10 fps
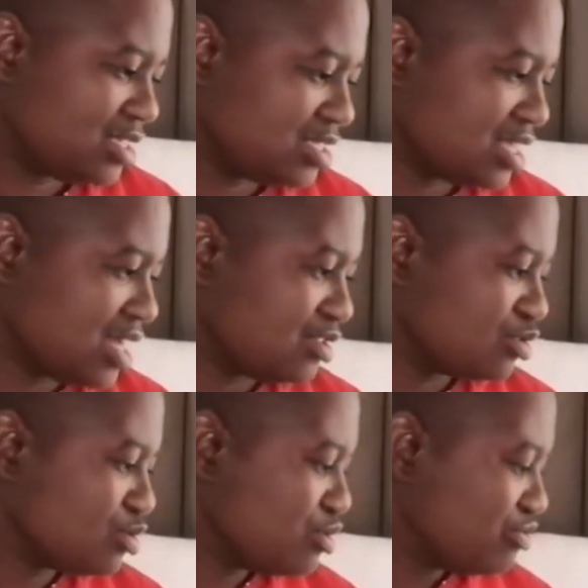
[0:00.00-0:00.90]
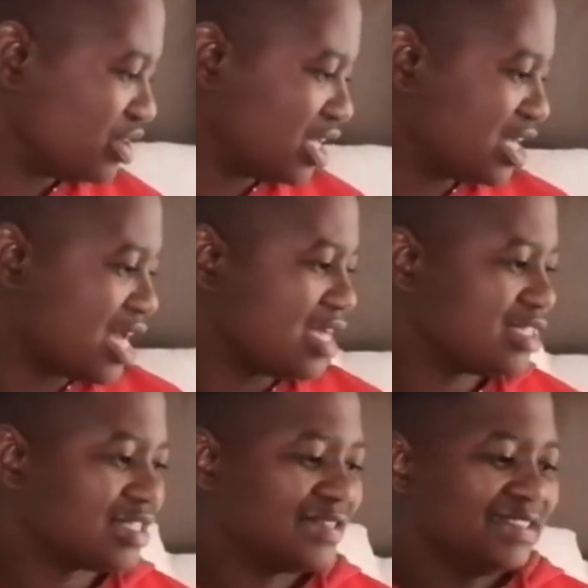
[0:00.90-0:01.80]
These are so very
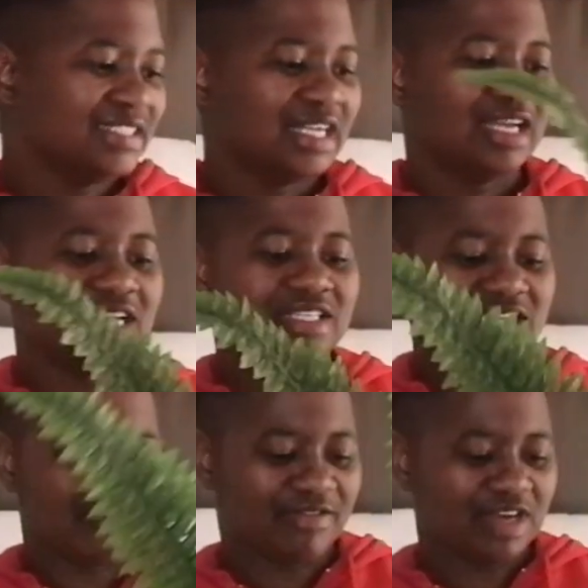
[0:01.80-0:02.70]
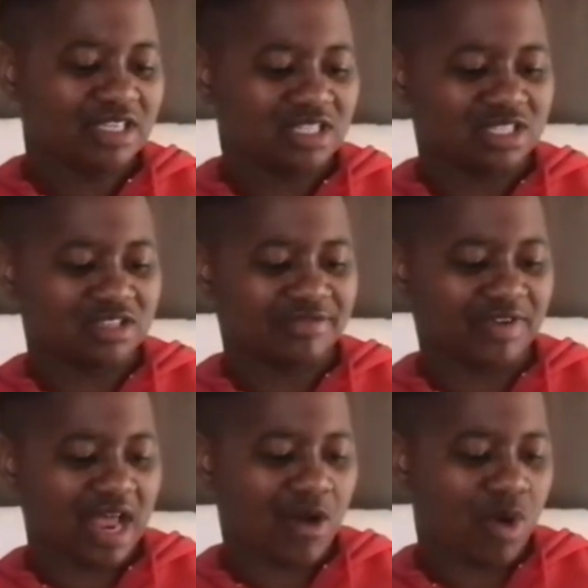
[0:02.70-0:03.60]
nice. And I found this
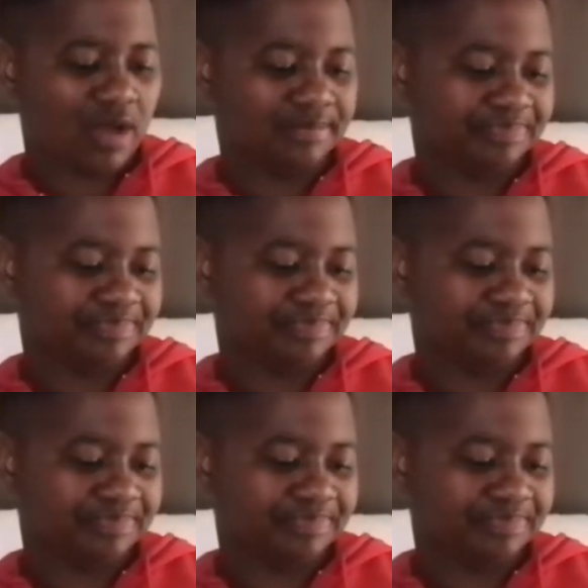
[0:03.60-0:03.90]
flower,